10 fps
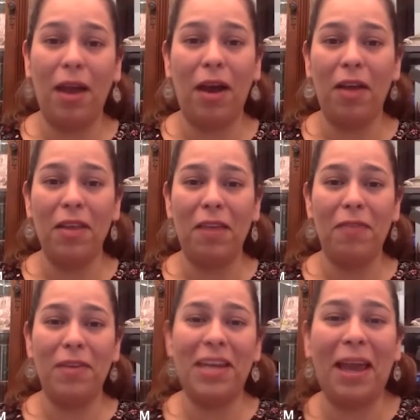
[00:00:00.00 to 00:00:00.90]
All,
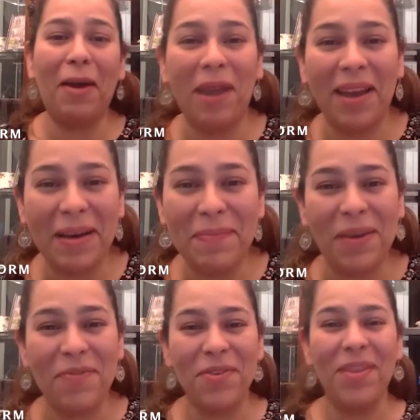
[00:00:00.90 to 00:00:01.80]
every day I wake up,
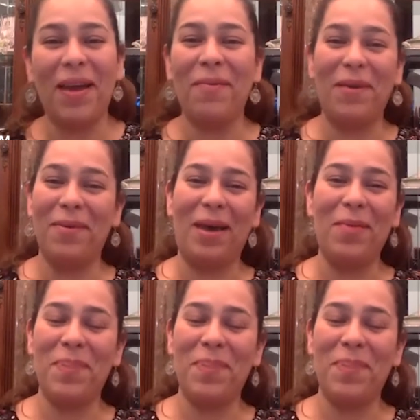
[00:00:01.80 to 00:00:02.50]
I feel that way without